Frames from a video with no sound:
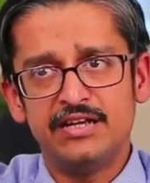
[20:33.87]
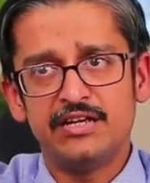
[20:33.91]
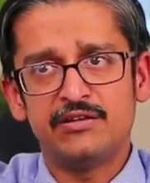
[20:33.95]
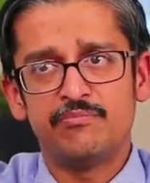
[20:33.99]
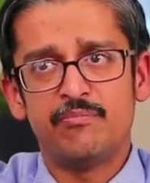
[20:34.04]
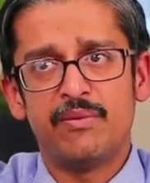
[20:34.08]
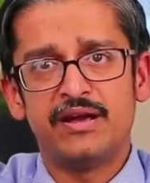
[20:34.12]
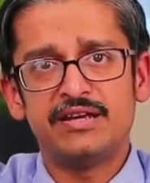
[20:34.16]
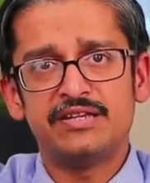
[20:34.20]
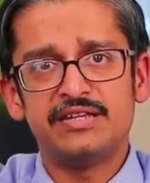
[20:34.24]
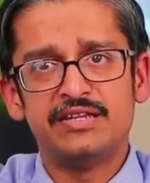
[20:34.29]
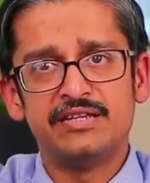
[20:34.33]
It
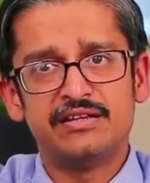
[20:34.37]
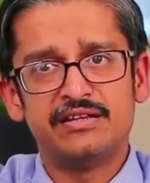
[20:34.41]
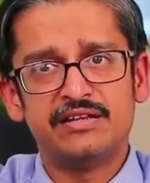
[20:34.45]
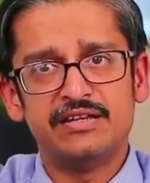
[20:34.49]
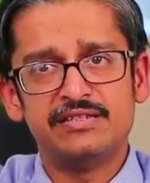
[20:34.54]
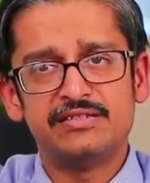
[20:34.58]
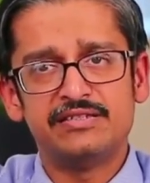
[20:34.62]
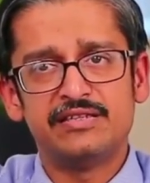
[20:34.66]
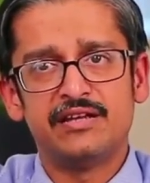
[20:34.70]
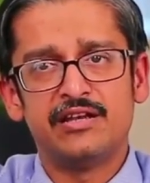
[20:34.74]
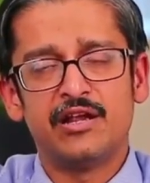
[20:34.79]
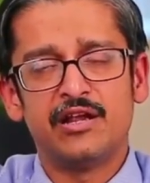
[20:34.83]
might
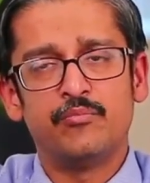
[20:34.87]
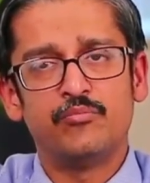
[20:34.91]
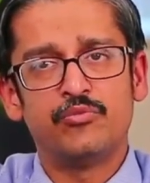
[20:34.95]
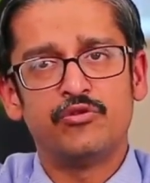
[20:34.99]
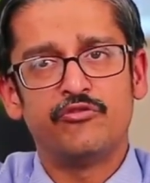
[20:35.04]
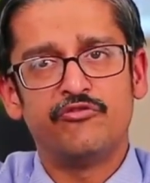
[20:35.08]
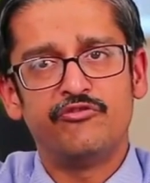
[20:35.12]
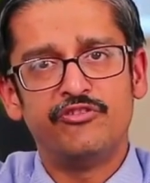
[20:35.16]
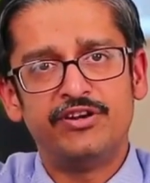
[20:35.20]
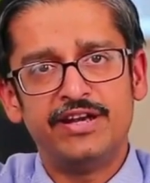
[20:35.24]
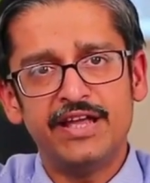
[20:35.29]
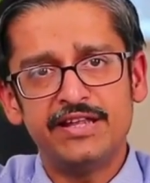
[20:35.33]
increase the number
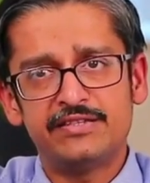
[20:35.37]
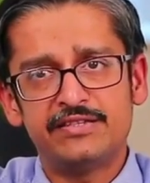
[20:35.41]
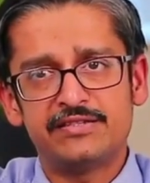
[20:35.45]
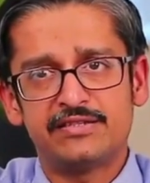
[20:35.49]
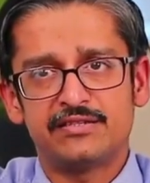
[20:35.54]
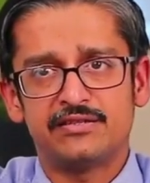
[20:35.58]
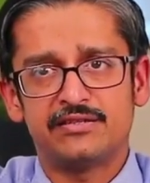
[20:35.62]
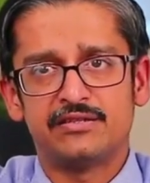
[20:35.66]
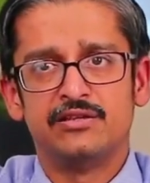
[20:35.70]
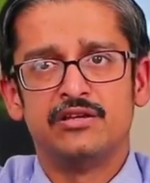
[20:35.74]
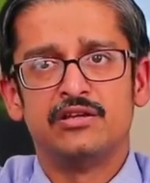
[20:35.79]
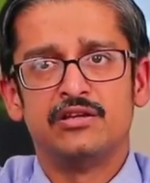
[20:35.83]
of
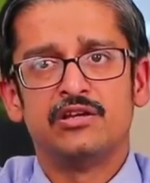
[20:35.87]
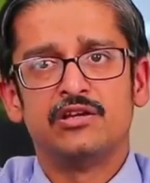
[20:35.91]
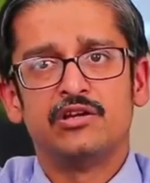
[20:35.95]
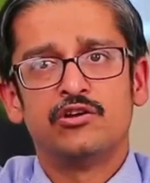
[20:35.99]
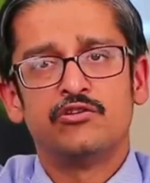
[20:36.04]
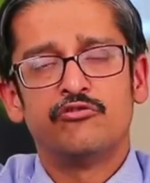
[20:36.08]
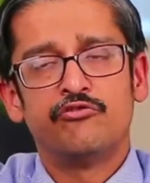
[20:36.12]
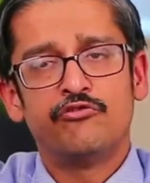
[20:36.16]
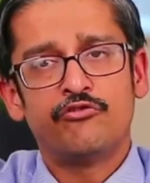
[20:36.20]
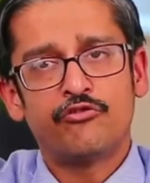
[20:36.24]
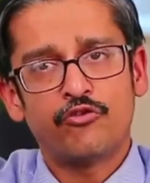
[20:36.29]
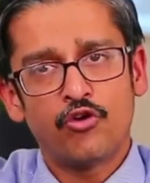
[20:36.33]
deaths
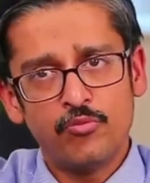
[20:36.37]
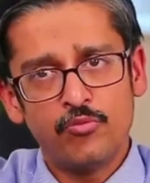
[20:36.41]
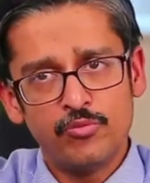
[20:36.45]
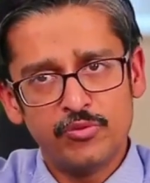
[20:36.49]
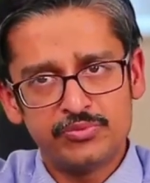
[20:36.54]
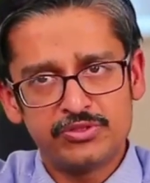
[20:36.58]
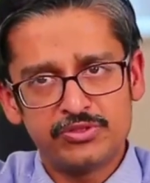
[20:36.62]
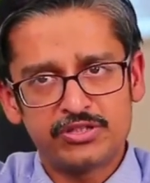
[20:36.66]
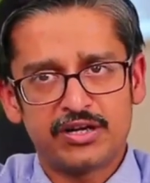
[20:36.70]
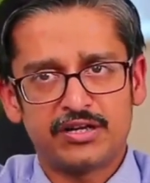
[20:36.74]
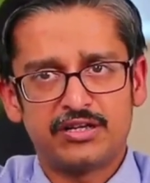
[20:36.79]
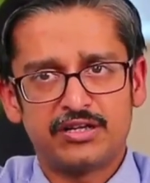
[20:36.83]
from
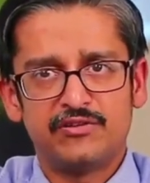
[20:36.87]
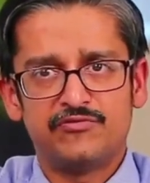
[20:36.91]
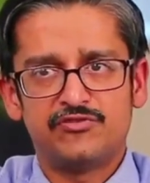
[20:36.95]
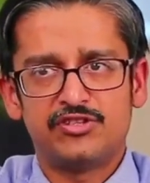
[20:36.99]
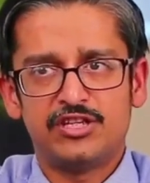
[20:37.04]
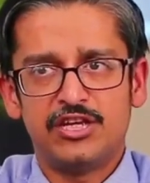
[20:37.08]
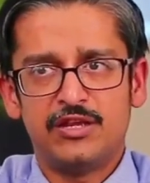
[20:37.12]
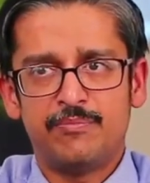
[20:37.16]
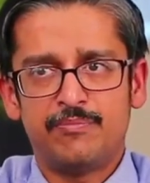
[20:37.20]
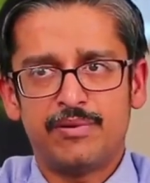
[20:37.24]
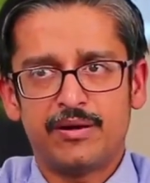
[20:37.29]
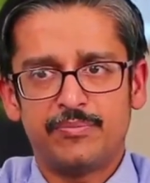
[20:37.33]
obstructive
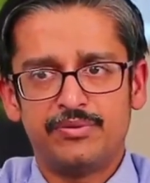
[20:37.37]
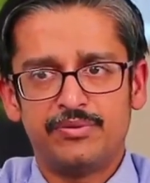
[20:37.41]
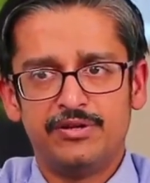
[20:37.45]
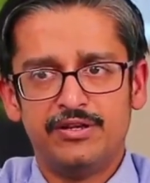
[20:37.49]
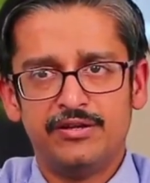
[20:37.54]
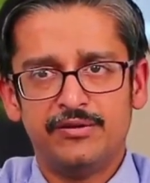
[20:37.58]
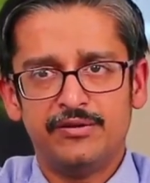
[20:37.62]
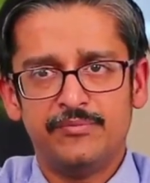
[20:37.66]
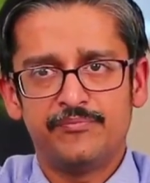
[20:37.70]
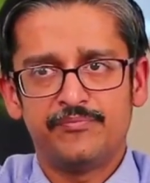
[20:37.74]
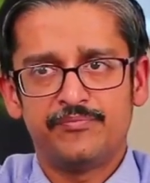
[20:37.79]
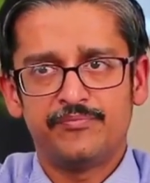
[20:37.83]
sleep
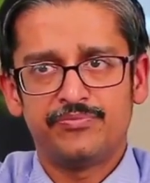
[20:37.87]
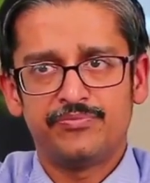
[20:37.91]
apnea.